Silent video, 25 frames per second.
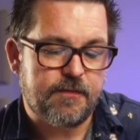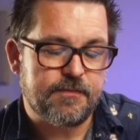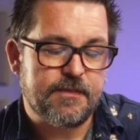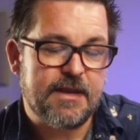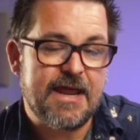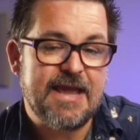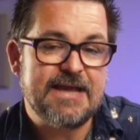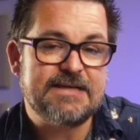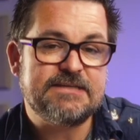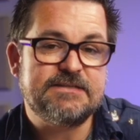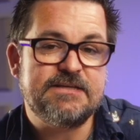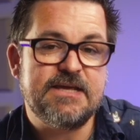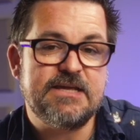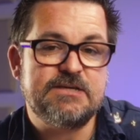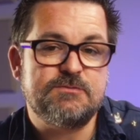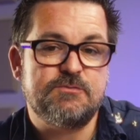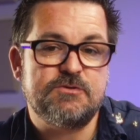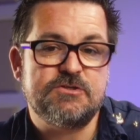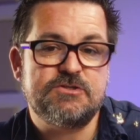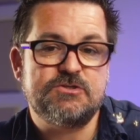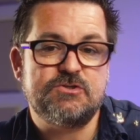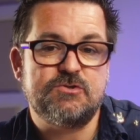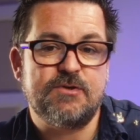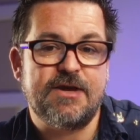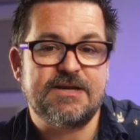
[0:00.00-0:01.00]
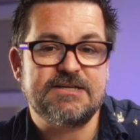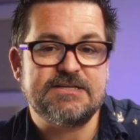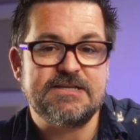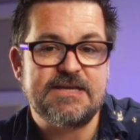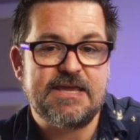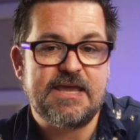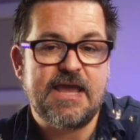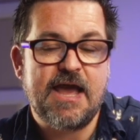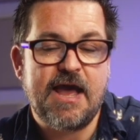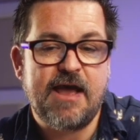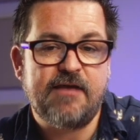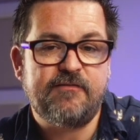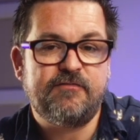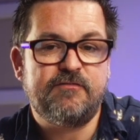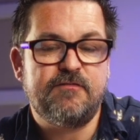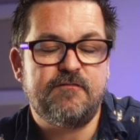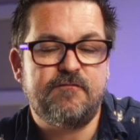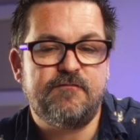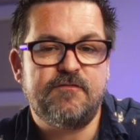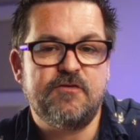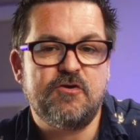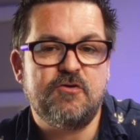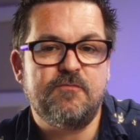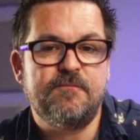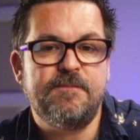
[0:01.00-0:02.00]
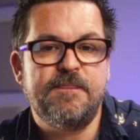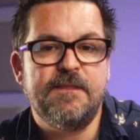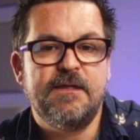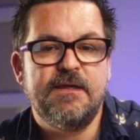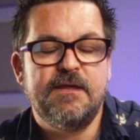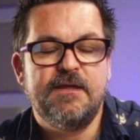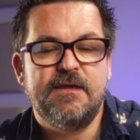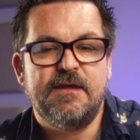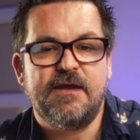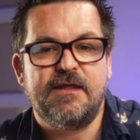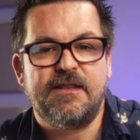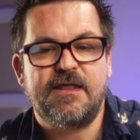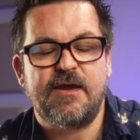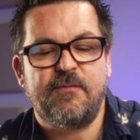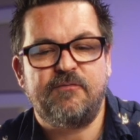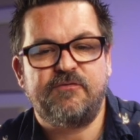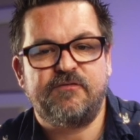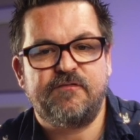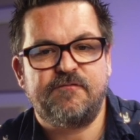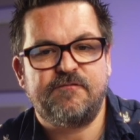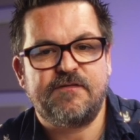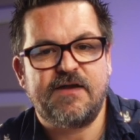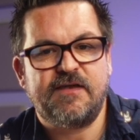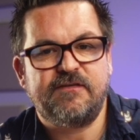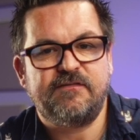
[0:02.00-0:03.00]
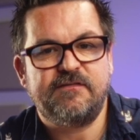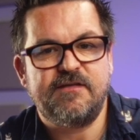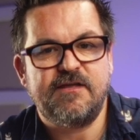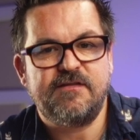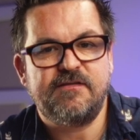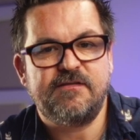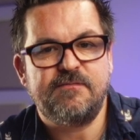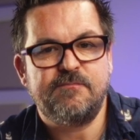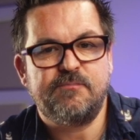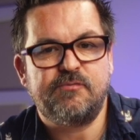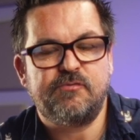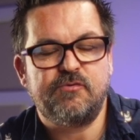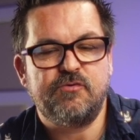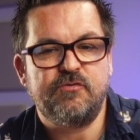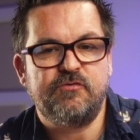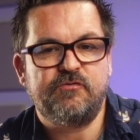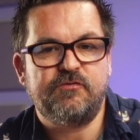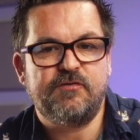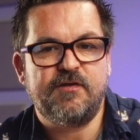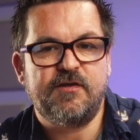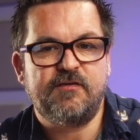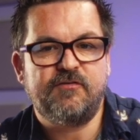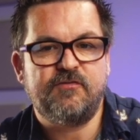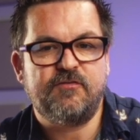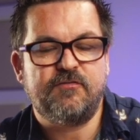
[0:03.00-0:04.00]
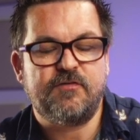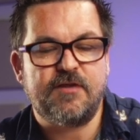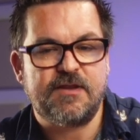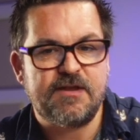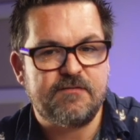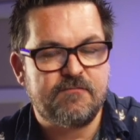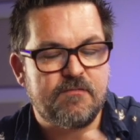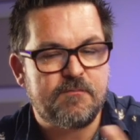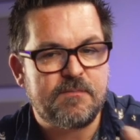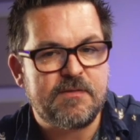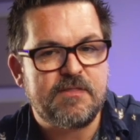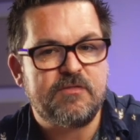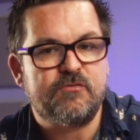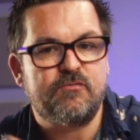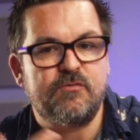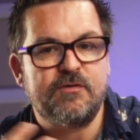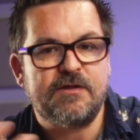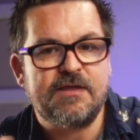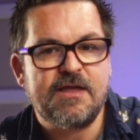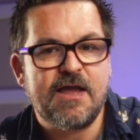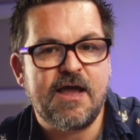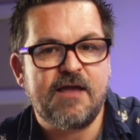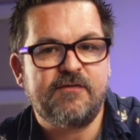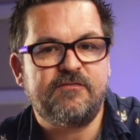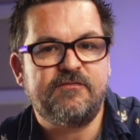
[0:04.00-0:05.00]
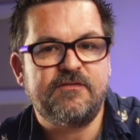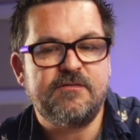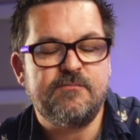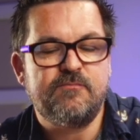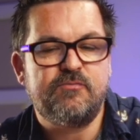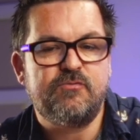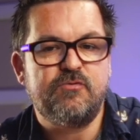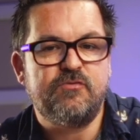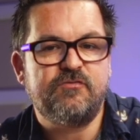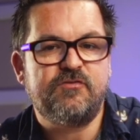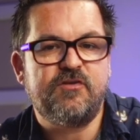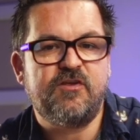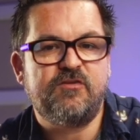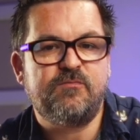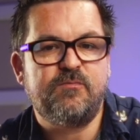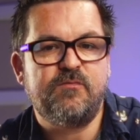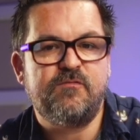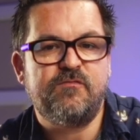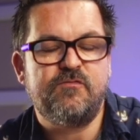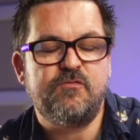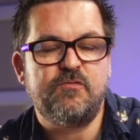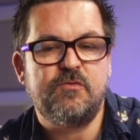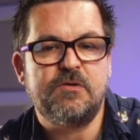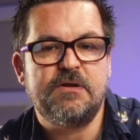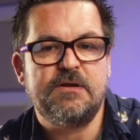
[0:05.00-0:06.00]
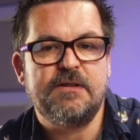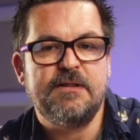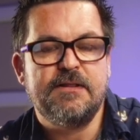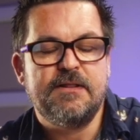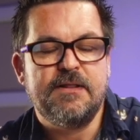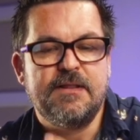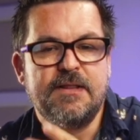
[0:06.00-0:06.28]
Next stage was to actually cast the film, and that was a fascinating process because I'd never been through a casting process before.